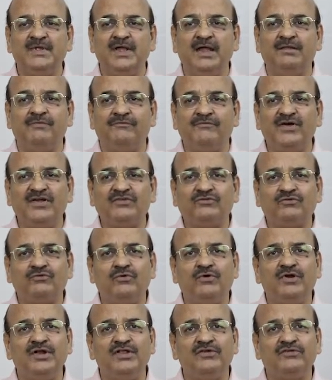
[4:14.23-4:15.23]
And first
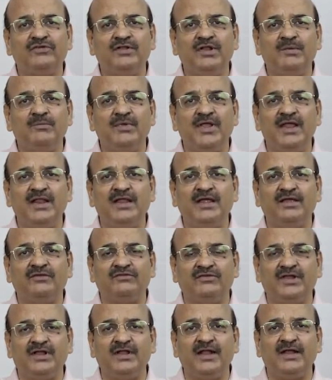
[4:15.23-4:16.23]
coordination and planning is
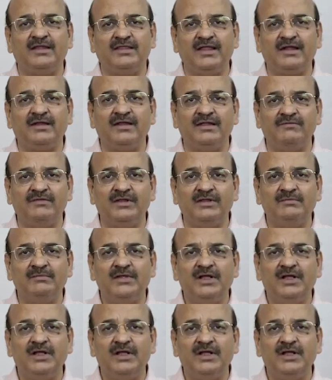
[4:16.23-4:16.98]
done at that level.